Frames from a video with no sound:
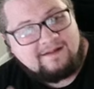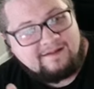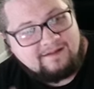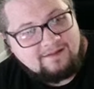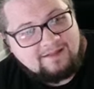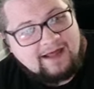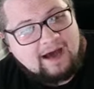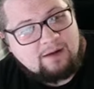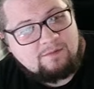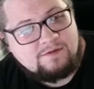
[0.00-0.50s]

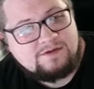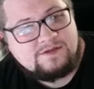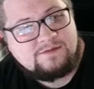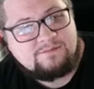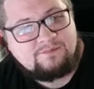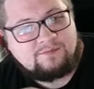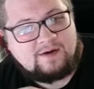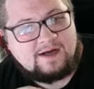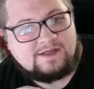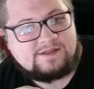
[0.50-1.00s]
That was
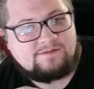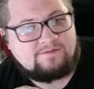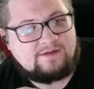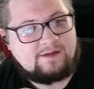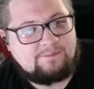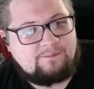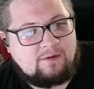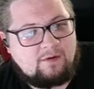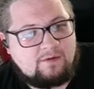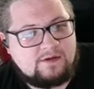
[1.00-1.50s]
impressive. The
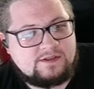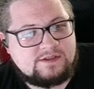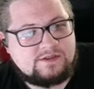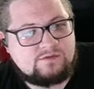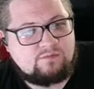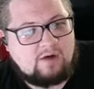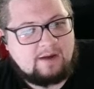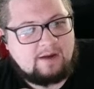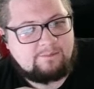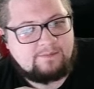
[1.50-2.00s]
opponent
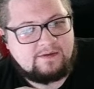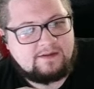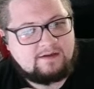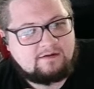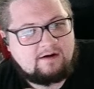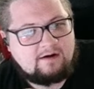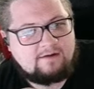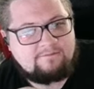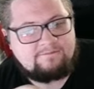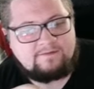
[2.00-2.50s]
swapping
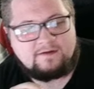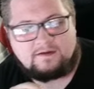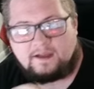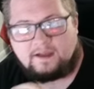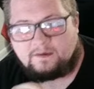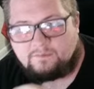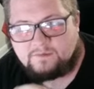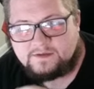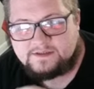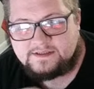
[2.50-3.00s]
there, I feel
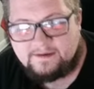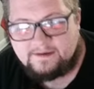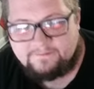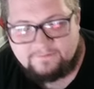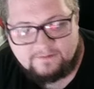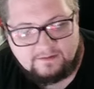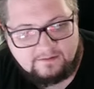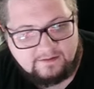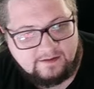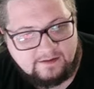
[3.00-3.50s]
like, was
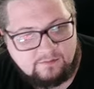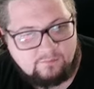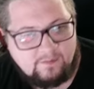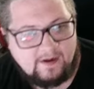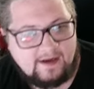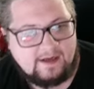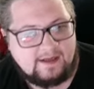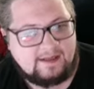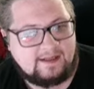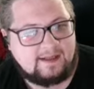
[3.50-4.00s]
definitely a
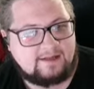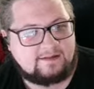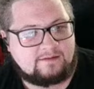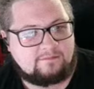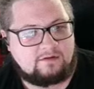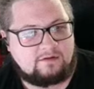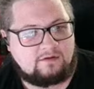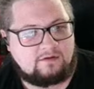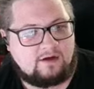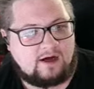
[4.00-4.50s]
way to get
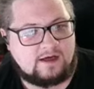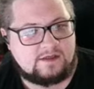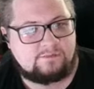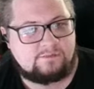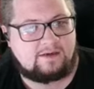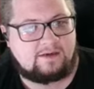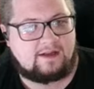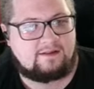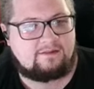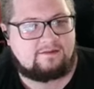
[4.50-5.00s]
them a loss.
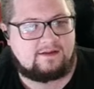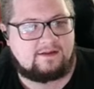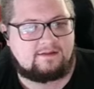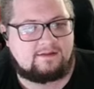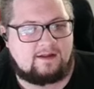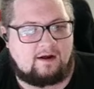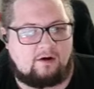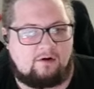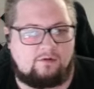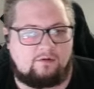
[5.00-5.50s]
But I think
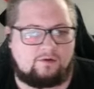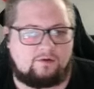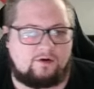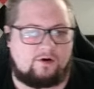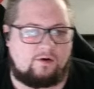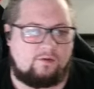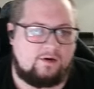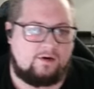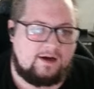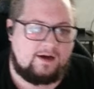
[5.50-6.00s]
that... Oh,
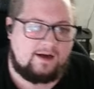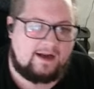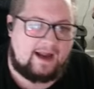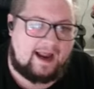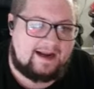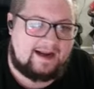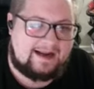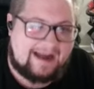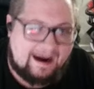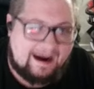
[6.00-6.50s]
no.
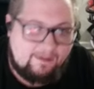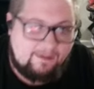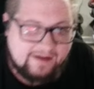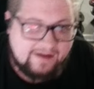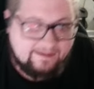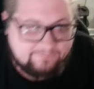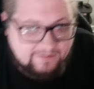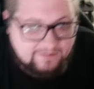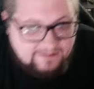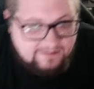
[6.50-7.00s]
And now we
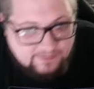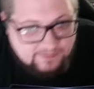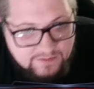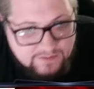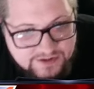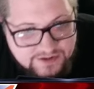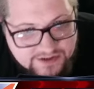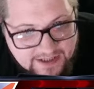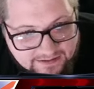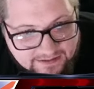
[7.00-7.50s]
have to deal
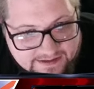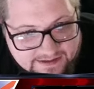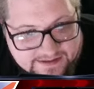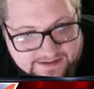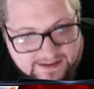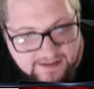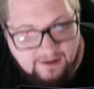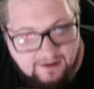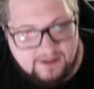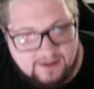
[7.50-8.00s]
with
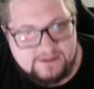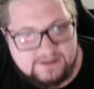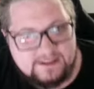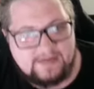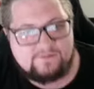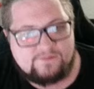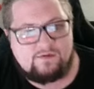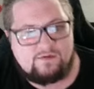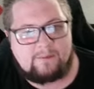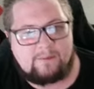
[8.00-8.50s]
Jellicent. All right.
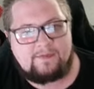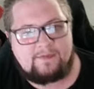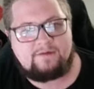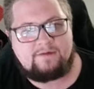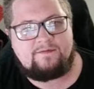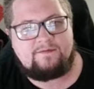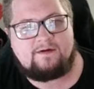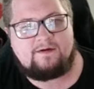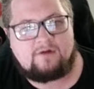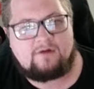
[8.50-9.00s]
Safe swap into
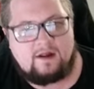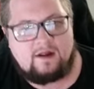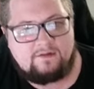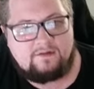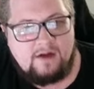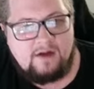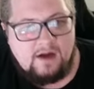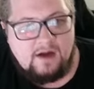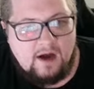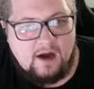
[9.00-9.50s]

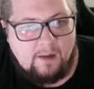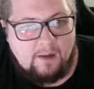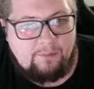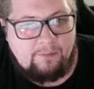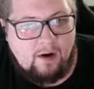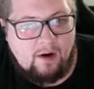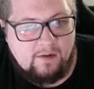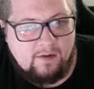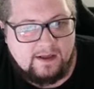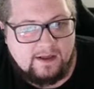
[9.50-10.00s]
Vigoroth.
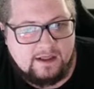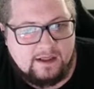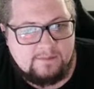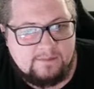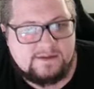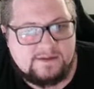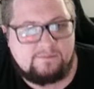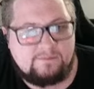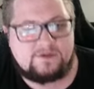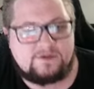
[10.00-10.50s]
Opponent
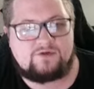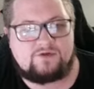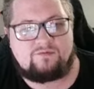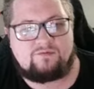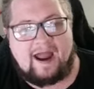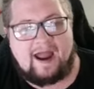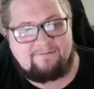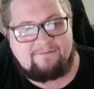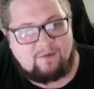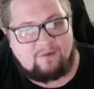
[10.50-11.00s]
comes in with
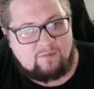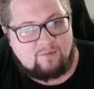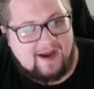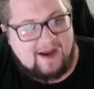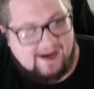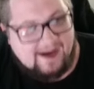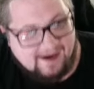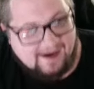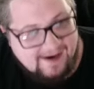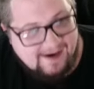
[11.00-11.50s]

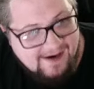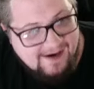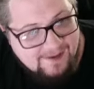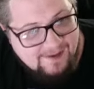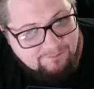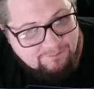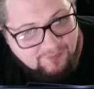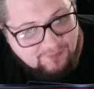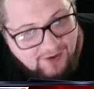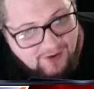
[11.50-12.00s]
Girafarig.
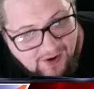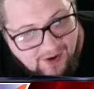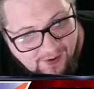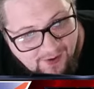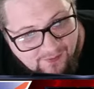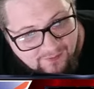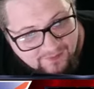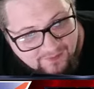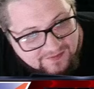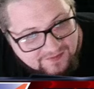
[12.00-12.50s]

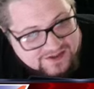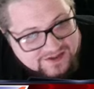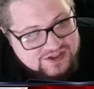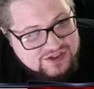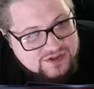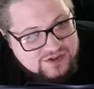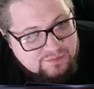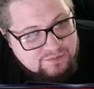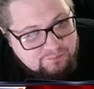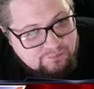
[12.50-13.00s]
Bro, the
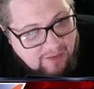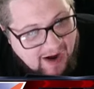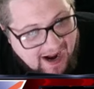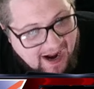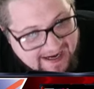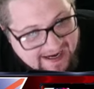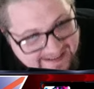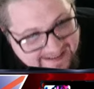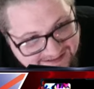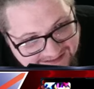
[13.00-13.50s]

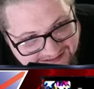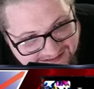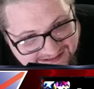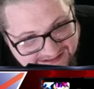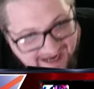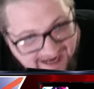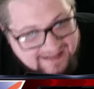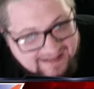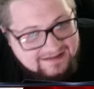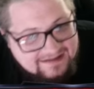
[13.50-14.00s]
spice.
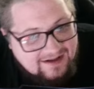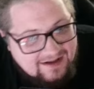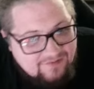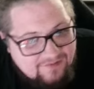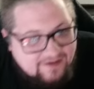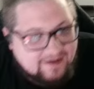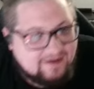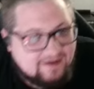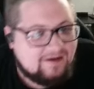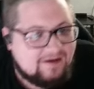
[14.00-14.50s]
I
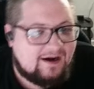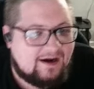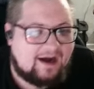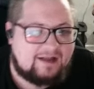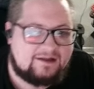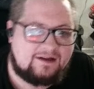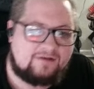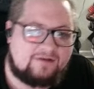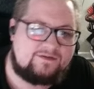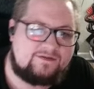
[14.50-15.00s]
love it.
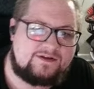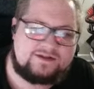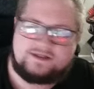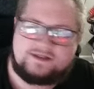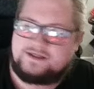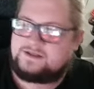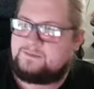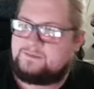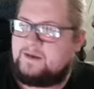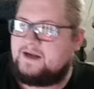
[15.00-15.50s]
I love to see
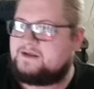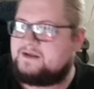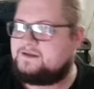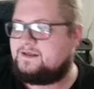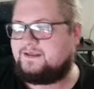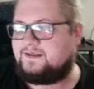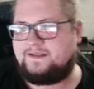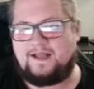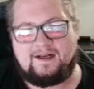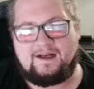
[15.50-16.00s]
spice
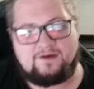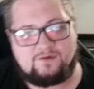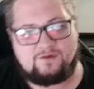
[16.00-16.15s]
like that.